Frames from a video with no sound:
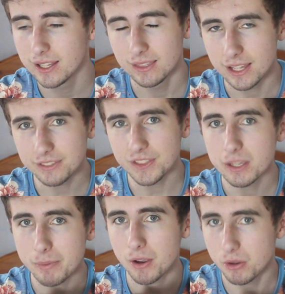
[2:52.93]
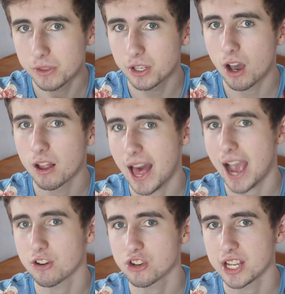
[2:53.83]
let's think about who the girl
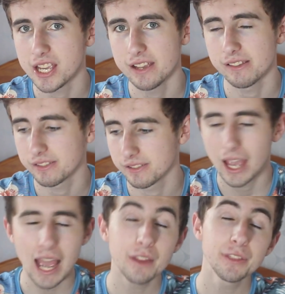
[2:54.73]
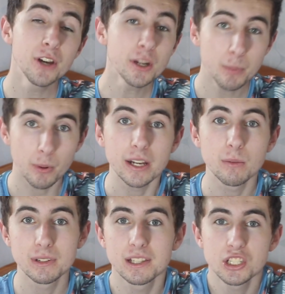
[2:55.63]
actually is. Our third point
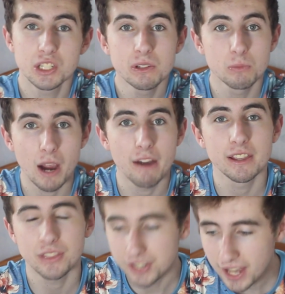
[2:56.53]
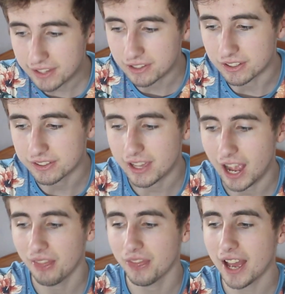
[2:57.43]
was that she was wearing the necklace,
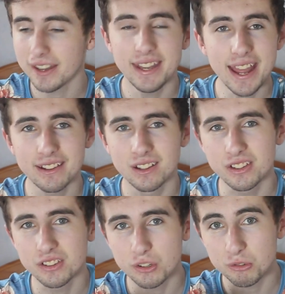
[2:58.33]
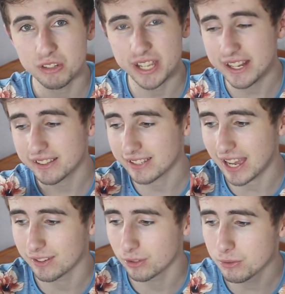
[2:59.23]
and that necklace creates
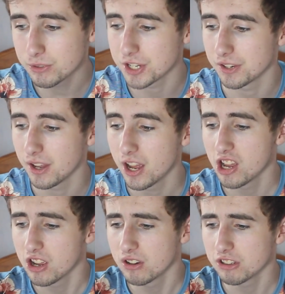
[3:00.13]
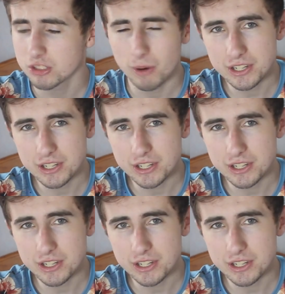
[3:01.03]
an illusion. So I